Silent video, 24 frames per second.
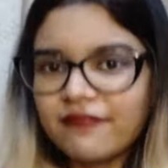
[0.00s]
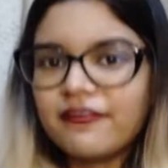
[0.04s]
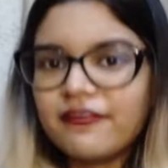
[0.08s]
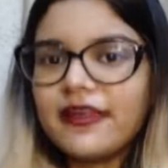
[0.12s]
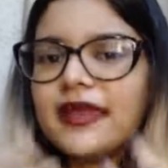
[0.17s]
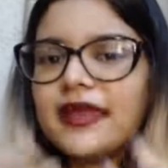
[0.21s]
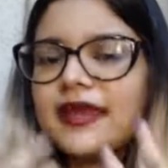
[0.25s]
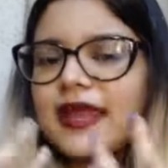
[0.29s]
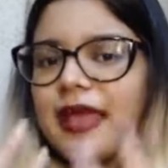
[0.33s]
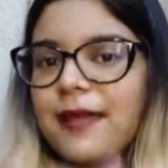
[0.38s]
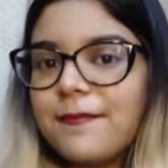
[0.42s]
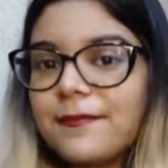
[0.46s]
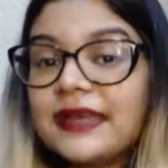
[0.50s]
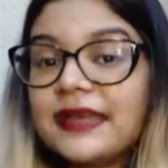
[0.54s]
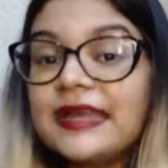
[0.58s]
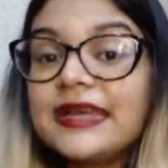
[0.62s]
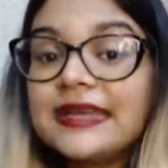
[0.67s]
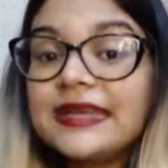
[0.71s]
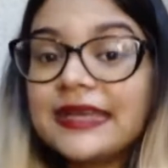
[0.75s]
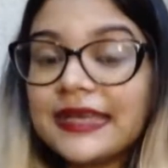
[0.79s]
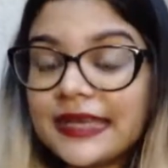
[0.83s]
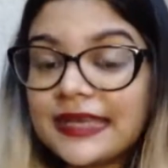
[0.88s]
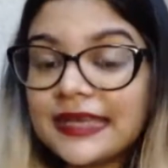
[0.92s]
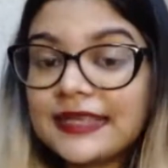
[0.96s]
where Emily
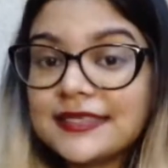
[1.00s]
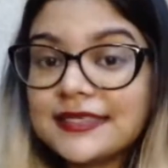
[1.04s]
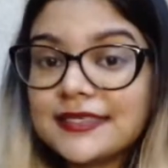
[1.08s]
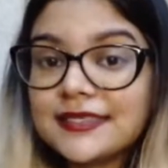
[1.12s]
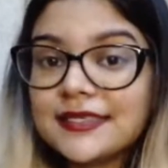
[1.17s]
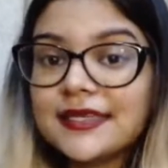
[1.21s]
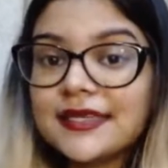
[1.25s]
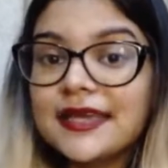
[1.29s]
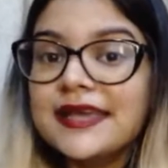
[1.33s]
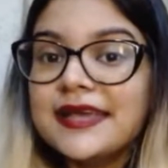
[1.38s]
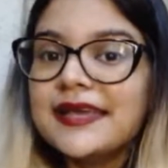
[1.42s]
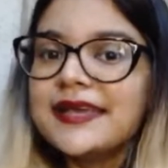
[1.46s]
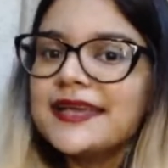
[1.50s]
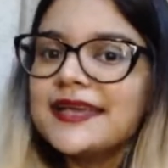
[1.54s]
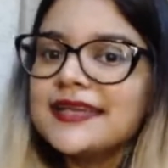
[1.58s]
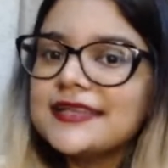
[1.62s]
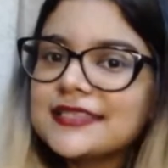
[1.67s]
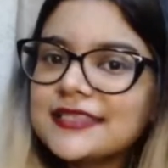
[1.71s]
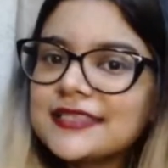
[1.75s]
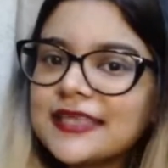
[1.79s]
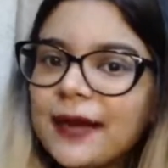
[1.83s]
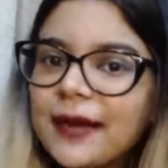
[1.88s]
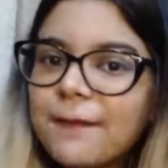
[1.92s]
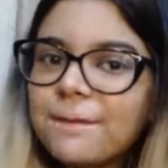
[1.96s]
Dickinson
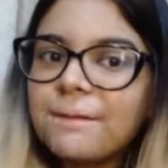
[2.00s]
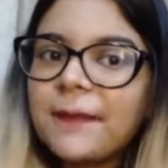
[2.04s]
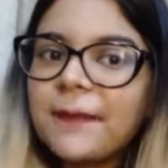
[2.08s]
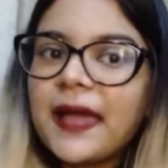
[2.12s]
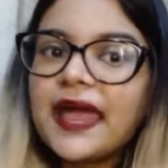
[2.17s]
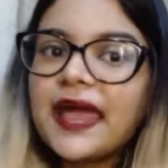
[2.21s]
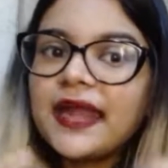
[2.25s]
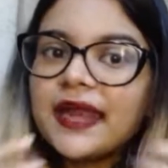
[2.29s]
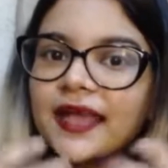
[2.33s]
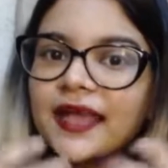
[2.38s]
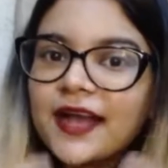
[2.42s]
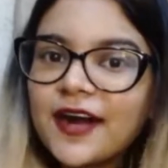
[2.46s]
is comparing